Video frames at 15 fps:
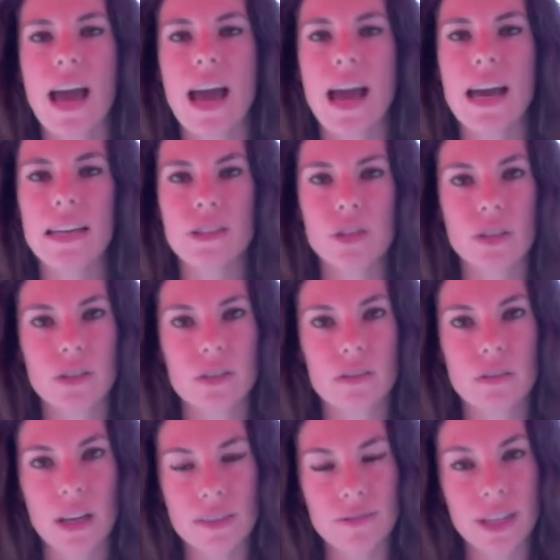and your
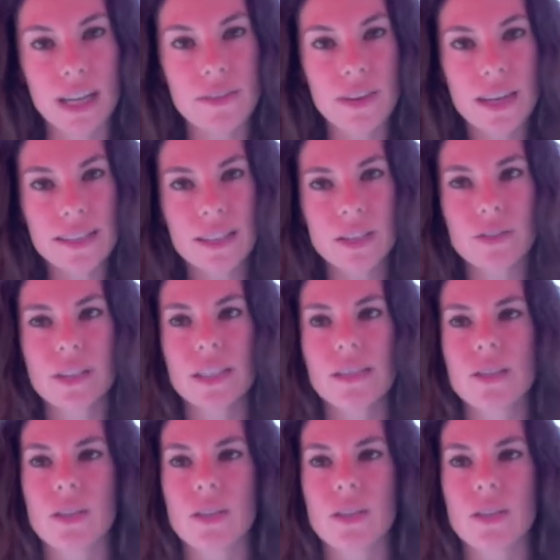love life history